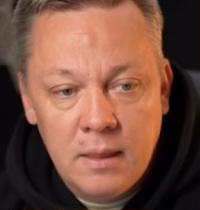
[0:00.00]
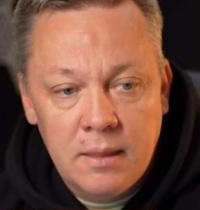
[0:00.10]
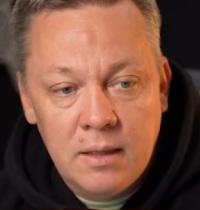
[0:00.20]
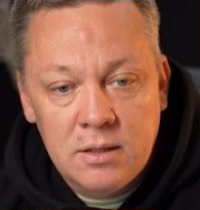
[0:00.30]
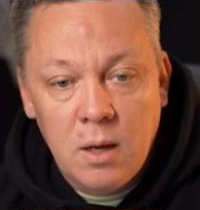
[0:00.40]

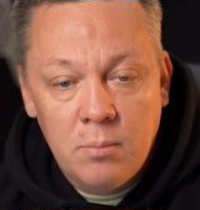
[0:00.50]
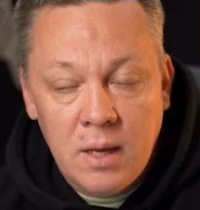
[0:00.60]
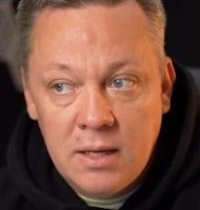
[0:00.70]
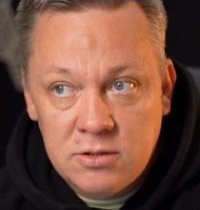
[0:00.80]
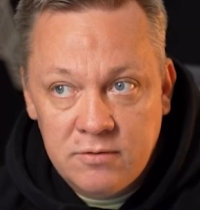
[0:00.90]
This
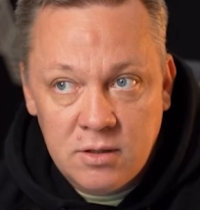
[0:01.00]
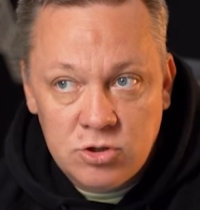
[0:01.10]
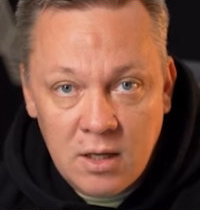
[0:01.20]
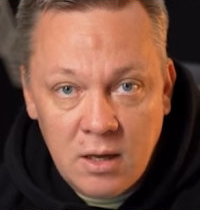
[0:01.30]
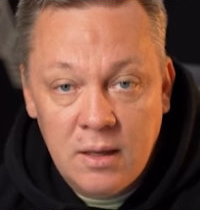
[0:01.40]
comprehensive
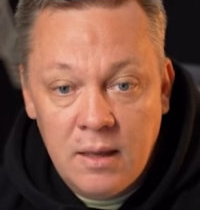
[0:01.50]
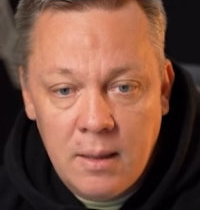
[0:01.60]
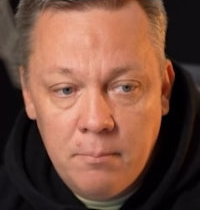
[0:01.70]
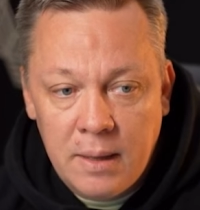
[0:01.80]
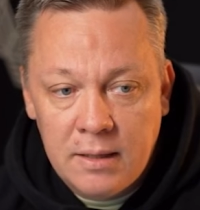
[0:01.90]
functionality
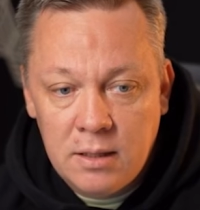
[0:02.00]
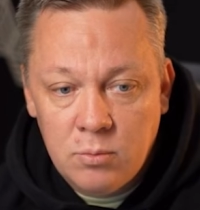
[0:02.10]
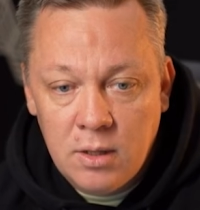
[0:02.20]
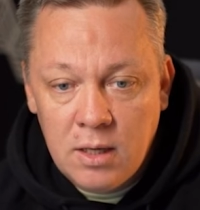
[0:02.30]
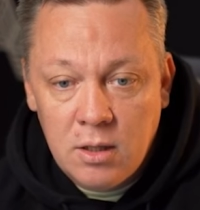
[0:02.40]
means that
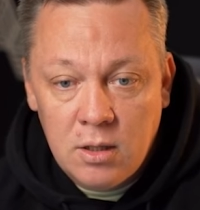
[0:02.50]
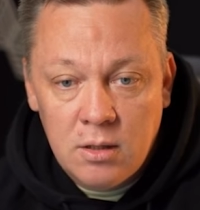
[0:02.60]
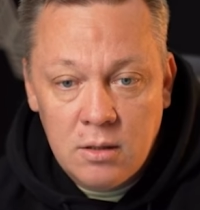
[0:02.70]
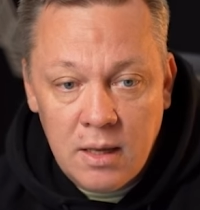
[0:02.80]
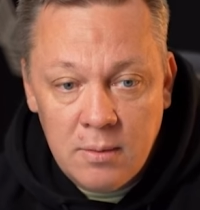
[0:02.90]
we can
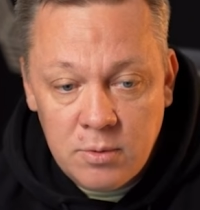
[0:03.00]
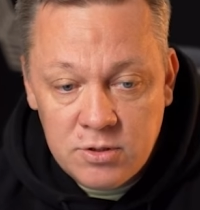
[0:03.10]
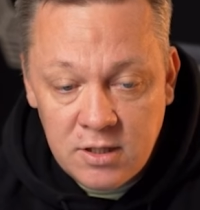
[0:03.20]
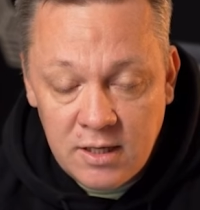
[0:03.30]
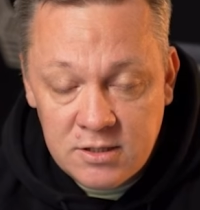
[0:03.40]
clearly and
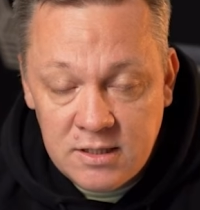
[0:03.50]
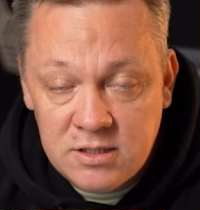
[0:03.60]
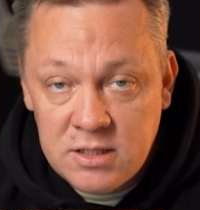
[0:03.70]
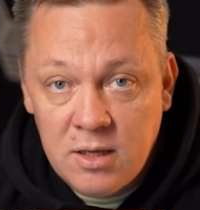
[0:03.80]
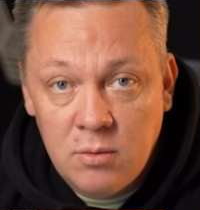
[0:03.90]
precisely
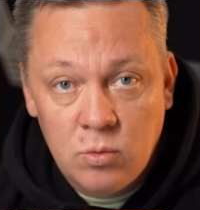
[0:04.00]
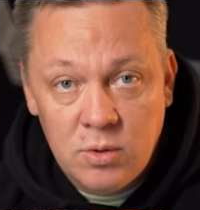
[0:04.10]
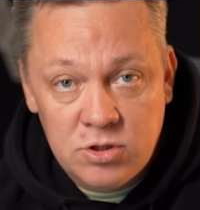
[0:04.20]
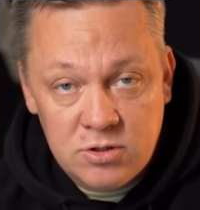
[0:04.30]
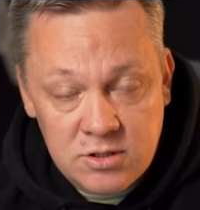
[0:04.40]
see
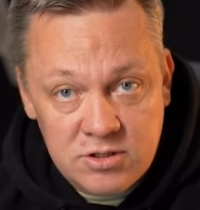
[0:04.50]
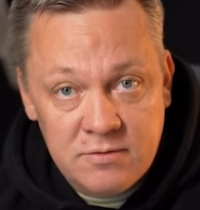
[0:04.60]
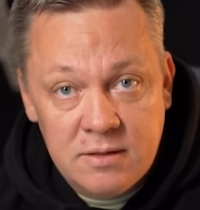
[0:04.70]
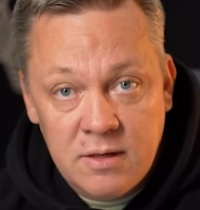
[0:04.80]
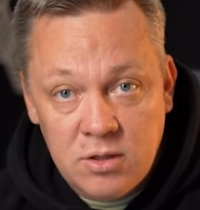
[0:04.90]
which
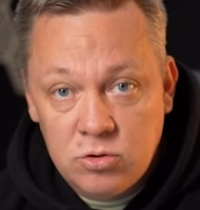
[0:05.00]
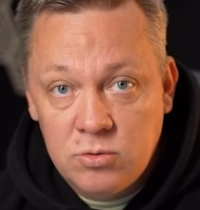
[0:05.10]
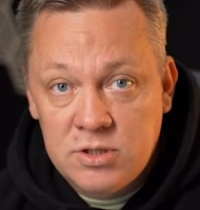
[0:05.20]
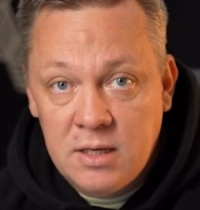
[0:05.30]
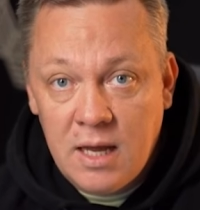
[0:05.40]
specific videos
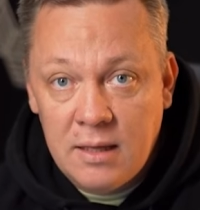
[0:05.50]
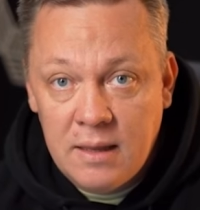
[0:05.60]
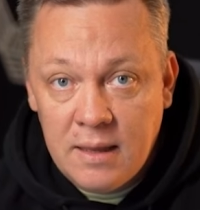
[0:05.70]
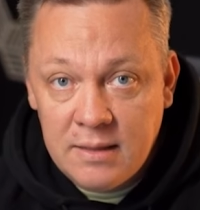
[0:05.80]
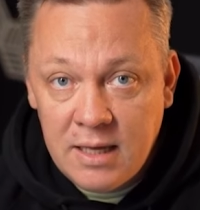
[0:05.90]
we select,
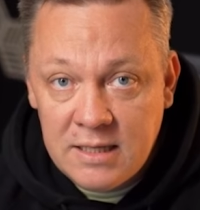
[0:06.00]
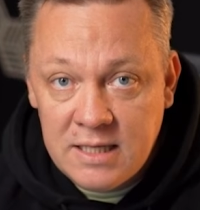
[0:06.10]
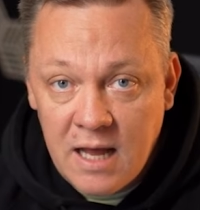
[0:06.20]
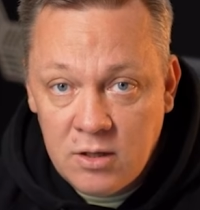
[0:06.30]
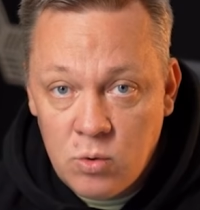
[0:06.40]
the
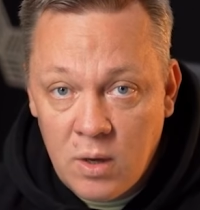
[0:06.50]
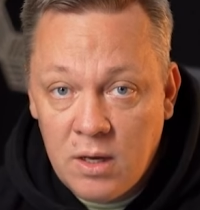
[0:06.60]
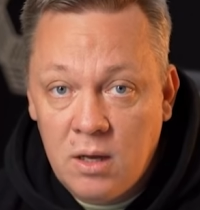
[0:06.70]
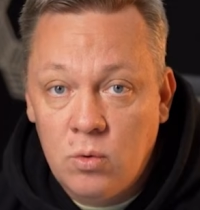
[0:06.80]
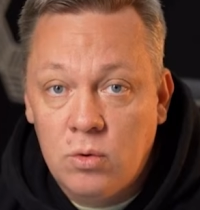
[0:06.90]
exact
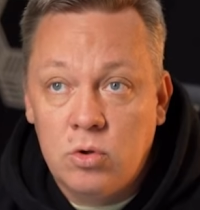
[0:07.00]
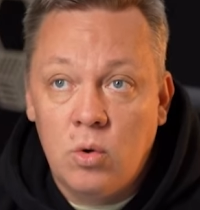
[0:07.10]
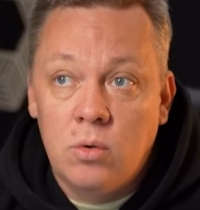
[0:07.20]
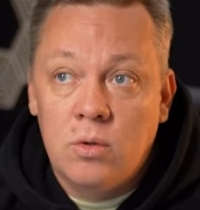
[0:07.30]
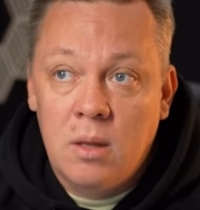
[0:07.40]
quantity or
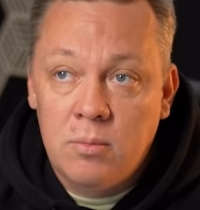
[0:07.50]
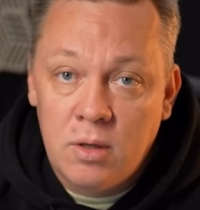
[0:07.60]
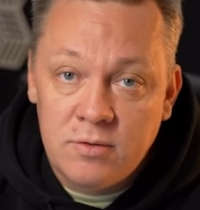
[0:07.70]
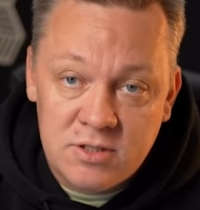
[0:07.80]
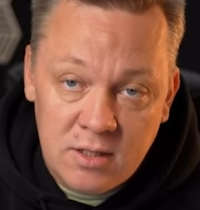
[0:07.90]
total number
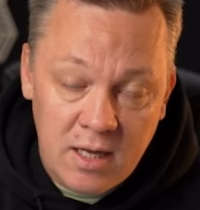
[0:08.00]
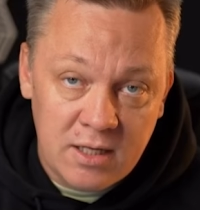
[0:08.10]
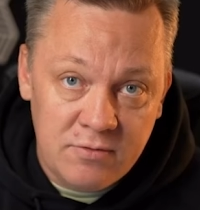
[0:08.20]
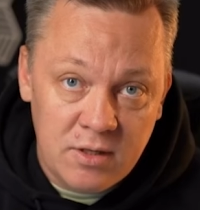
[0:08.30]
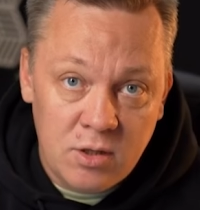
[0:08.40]
of the
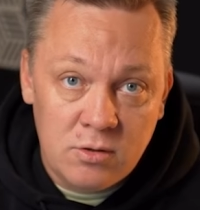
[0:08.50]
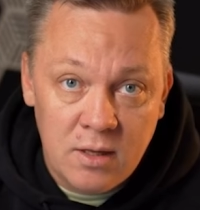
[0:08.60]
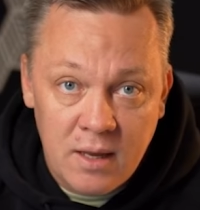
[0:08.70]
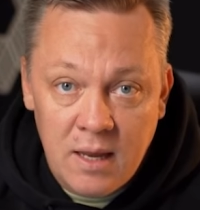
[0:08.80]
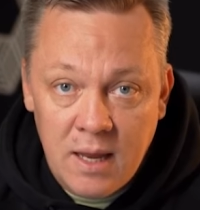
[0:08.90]
selected videos,
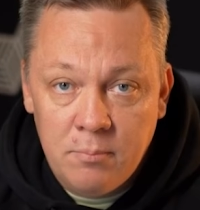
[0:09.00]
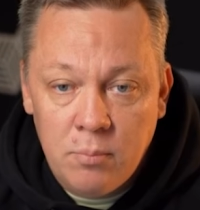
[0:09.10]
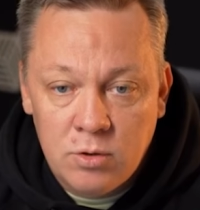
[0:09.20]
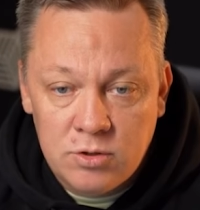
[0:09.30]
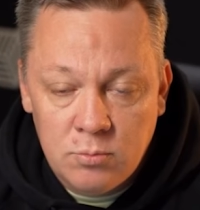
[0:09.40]
and
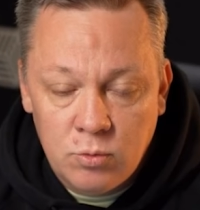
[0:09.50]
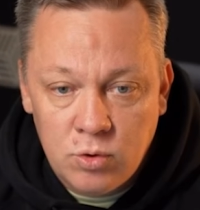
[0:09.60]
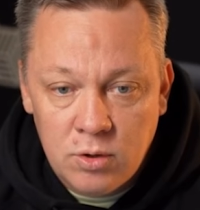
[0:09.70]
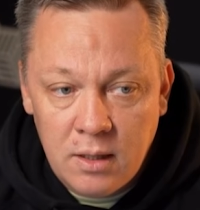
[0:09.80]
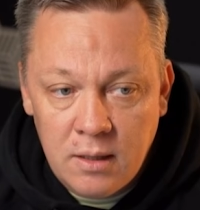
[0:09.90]
most
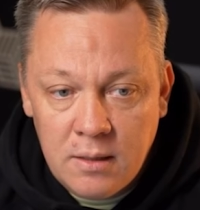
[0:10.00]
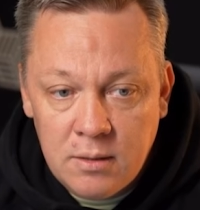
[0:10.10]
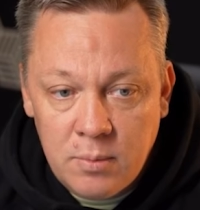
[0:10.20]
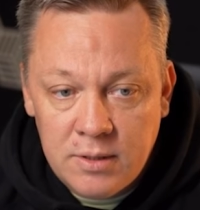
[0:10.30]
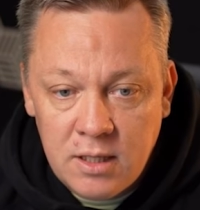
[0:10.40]
importantly,
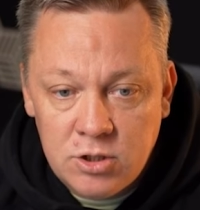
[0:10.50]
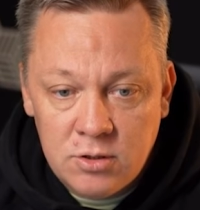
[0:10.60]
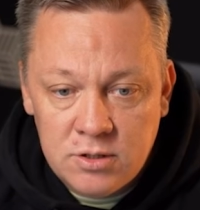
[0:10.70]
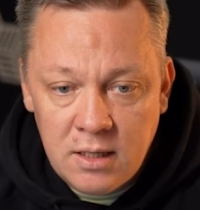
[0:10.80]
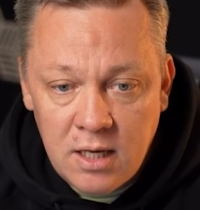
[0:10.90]
the
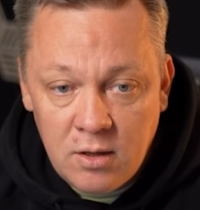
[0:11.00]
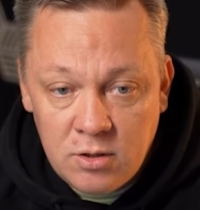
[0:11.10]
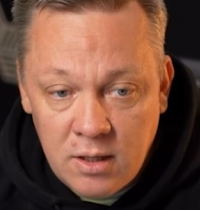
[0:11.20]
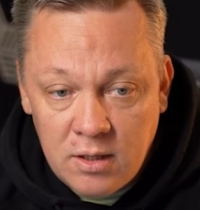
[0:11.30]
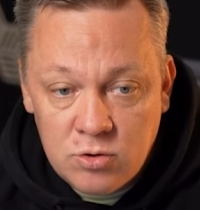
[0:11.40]
meticulously
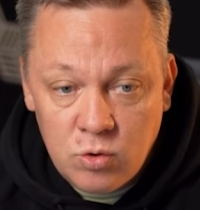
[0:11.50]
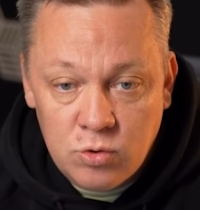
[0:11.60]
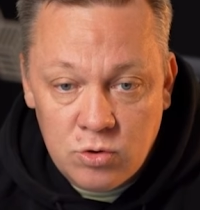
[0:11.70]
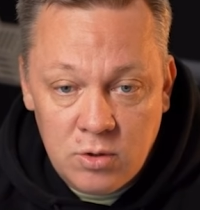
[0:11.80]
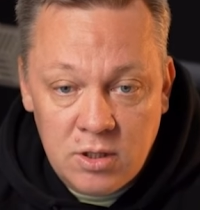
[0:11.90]
calculated
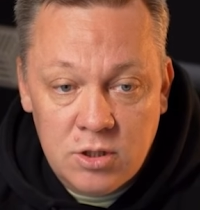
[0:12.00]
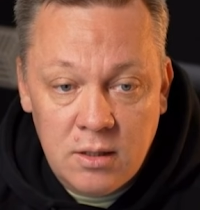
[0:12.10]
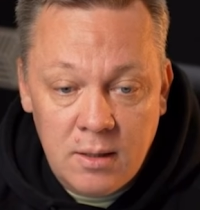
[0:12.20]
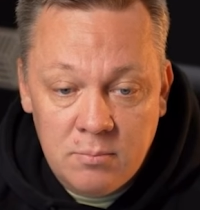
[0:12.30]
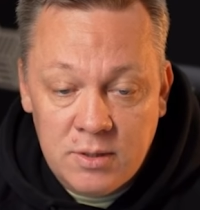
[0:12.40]
total
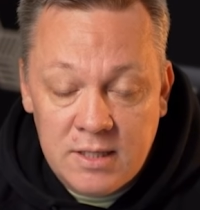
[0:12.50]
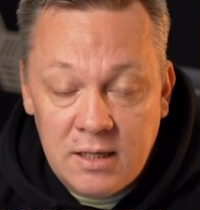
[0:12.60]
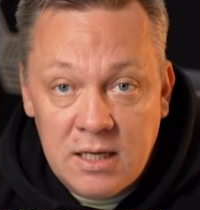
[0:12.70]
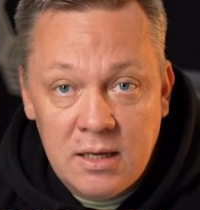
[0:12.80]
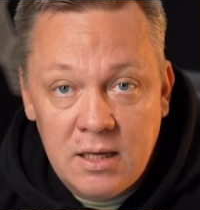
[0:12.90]
duration
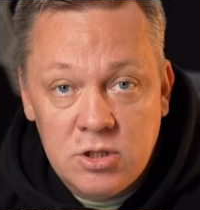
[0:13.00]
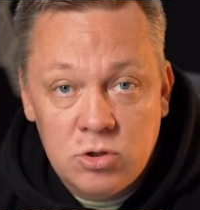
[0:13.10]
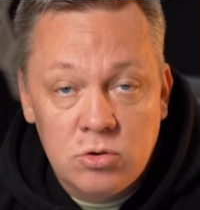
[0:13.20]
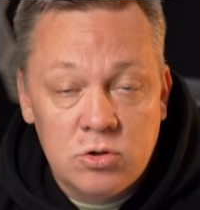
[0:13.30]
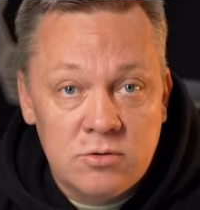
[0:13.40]
presented in a
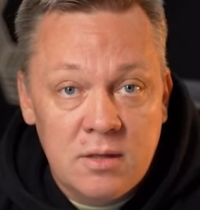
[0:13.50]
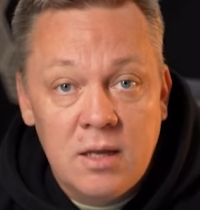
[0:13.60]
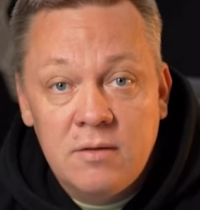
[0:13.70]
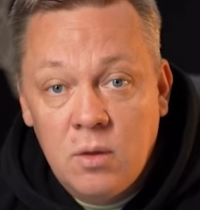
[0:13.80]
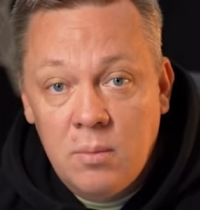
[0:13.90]

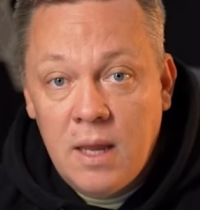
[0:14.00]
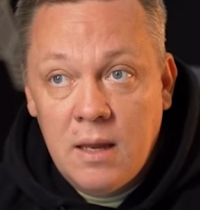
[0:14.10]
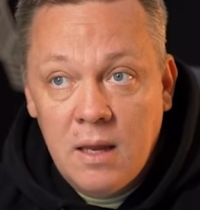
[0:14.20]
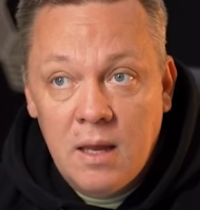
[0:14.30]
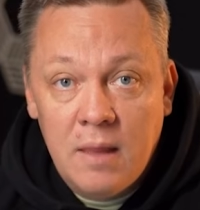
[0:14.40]
user-friendly format
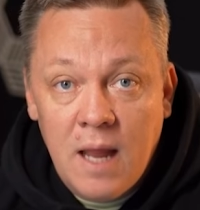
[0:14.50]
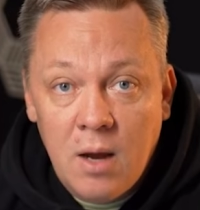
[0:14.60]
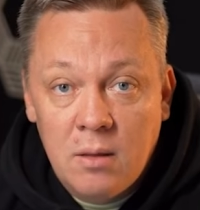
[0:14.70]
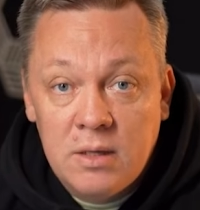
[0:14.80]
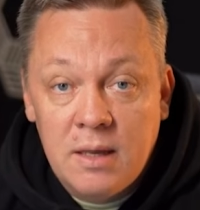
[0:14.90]
of
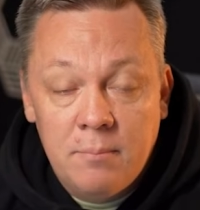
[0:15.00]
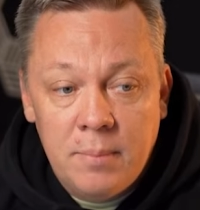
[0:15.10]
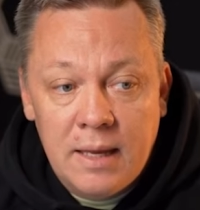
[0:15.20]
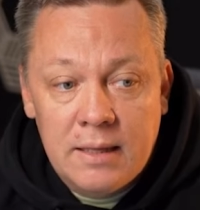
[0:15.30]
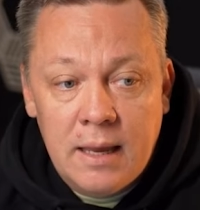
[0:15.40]
hours,
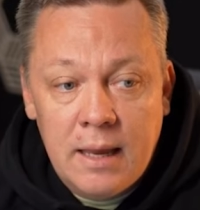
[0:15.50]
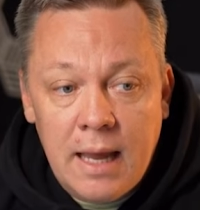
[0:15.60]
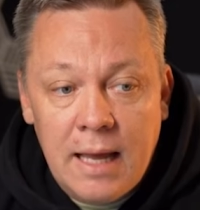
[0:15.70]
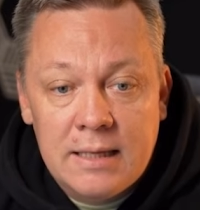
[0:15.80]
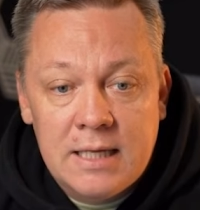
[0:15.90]
minutes,
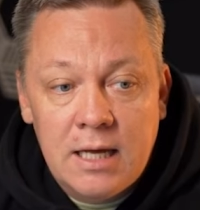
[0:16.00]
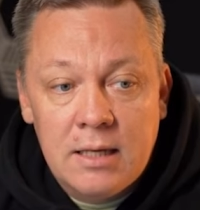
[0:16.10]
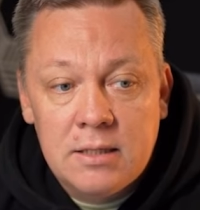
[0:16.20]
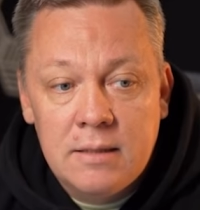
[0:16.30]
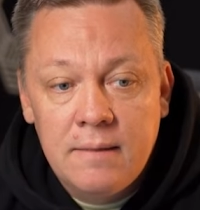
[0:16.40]
and
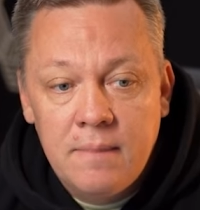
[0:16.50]
seconds,